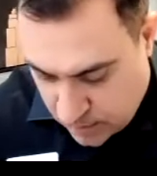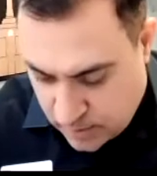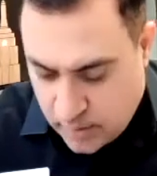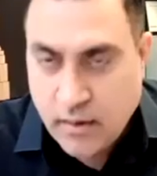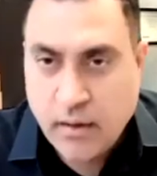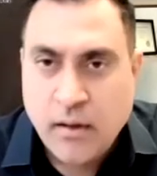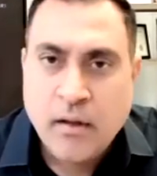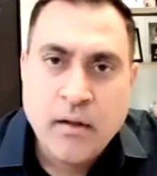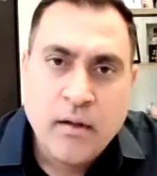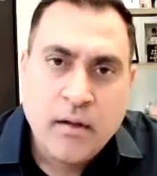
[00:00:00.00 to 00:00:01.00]

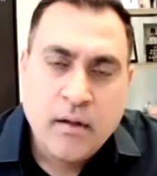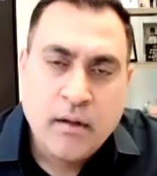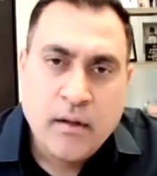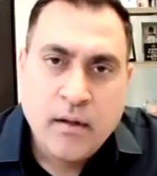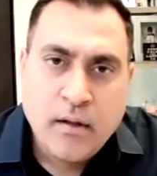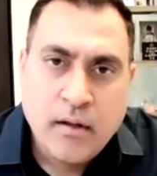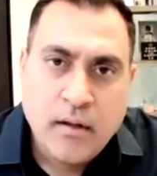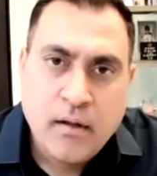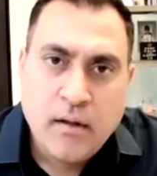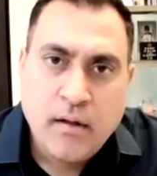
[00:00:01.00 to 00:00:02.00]

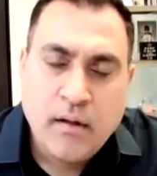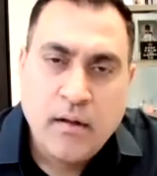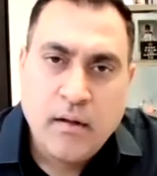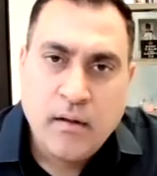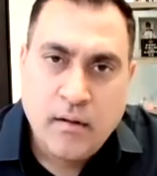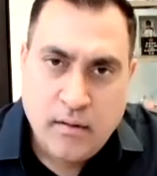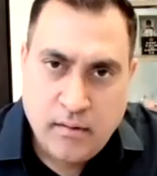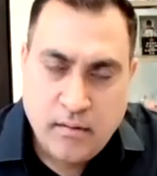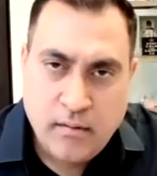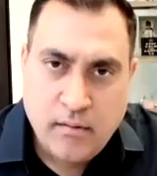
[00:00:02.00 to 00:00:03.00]

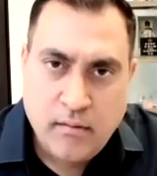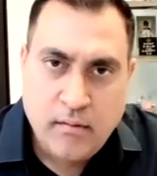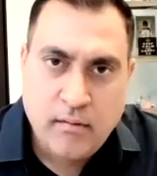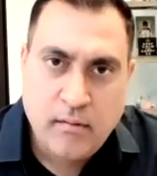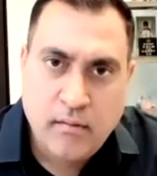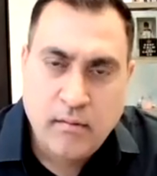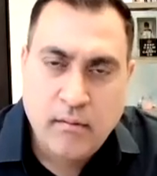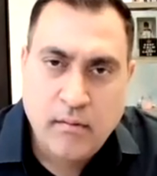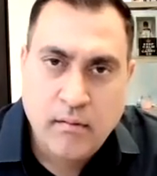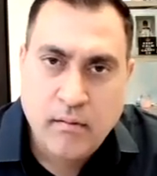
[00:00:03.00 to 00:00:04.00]

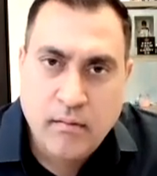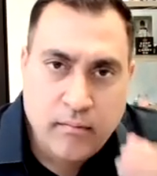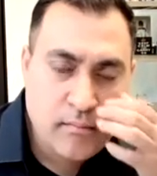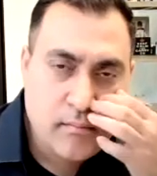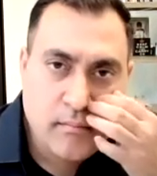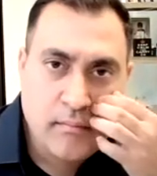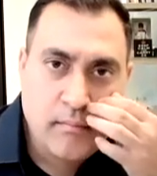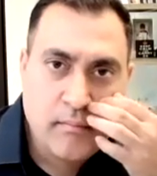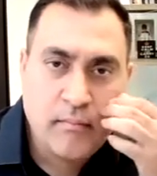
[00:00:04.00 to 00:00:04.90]
(not speaking)